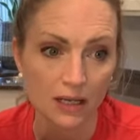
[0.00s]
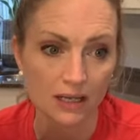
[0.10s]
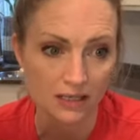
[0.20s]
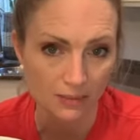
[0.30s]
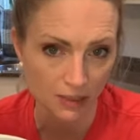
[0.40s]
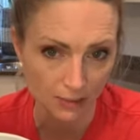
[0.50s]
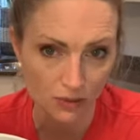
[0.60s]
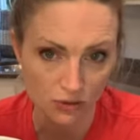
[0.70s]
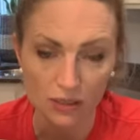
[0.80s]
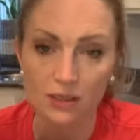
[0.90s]
it's
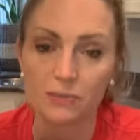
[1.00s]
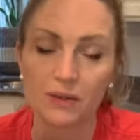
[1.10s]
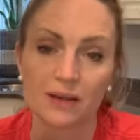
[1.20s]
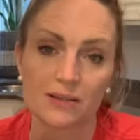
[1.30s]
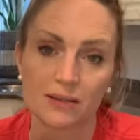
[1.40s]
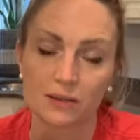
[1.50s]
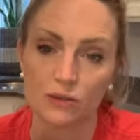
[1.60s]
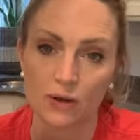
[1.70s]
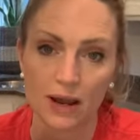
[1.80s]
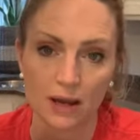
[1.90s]
sometimes tricky because it
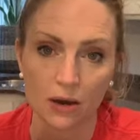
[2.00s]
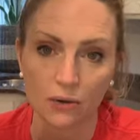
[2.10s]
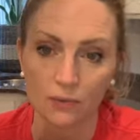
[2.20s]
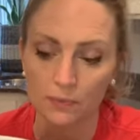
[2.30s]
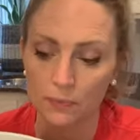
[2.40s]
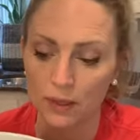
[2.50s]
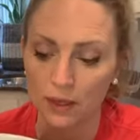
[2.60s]
can dry out.